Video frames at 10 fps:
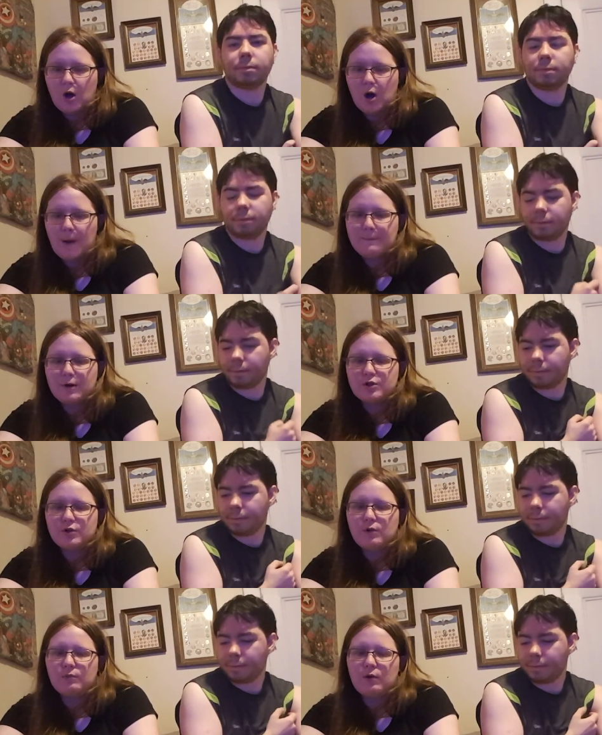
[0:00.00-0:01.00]

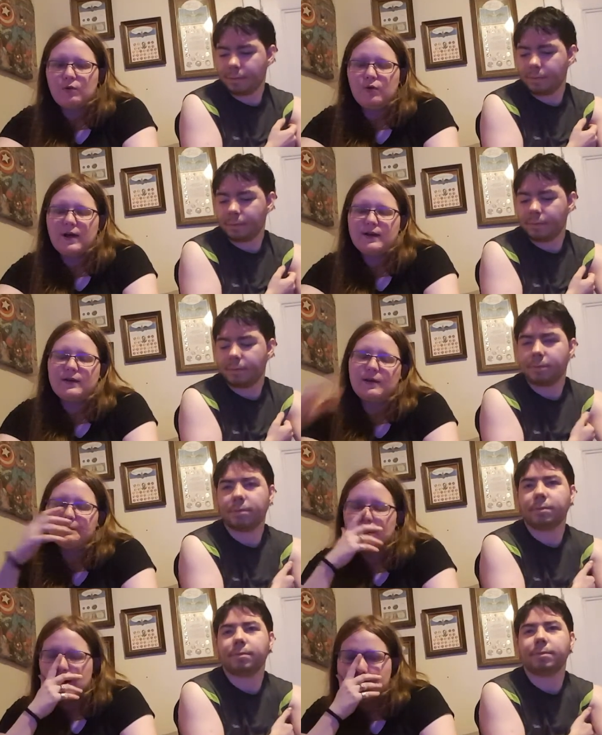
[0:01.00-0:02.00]
Speaker 1: Humberto and Raul end up
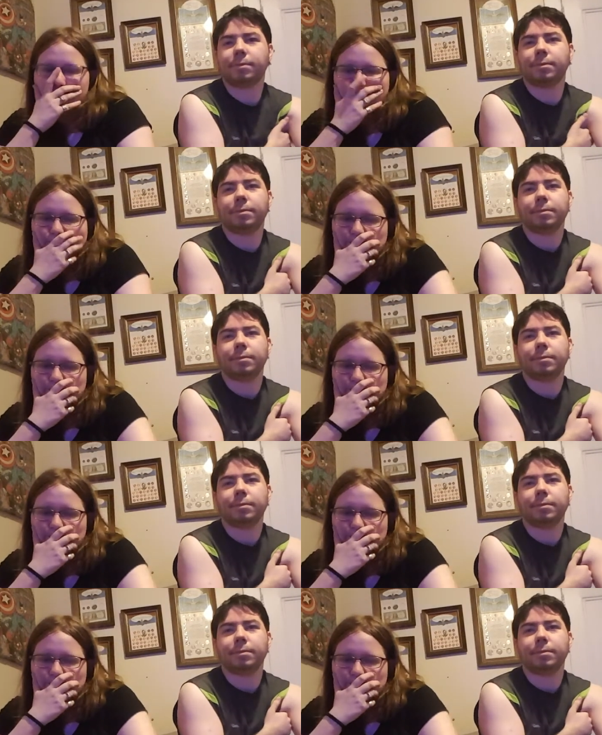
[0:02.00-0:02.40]
um